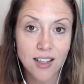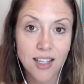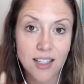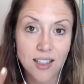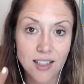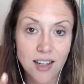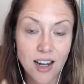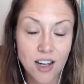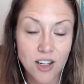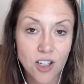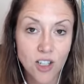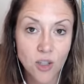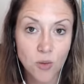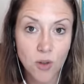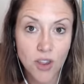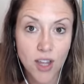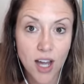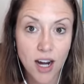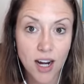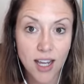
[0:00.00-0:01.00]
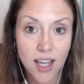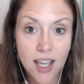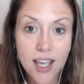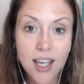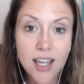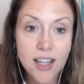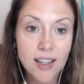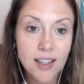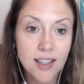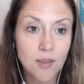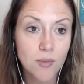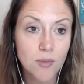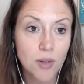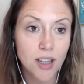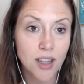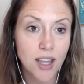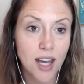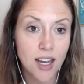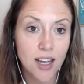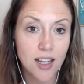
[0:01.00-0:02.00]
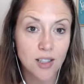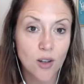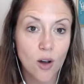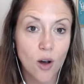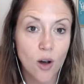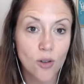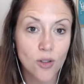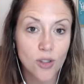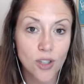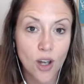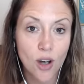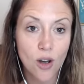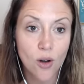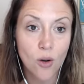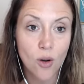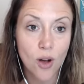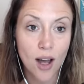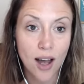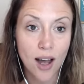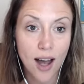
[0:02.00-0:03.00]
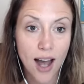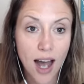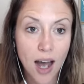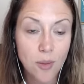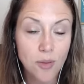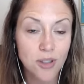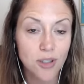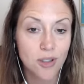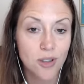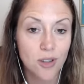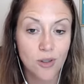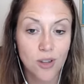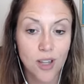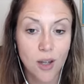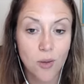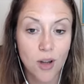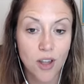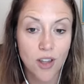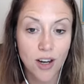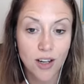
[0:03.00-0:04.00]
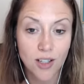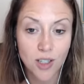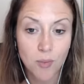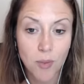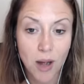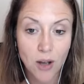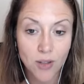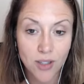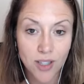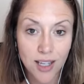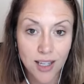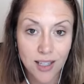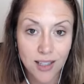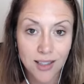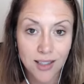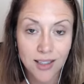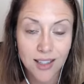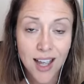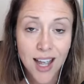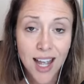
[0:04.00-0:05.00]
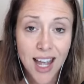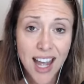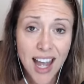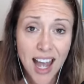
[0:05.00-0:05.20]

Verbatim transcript: And that's not just with our kids, but that is also absolutely with our spouses.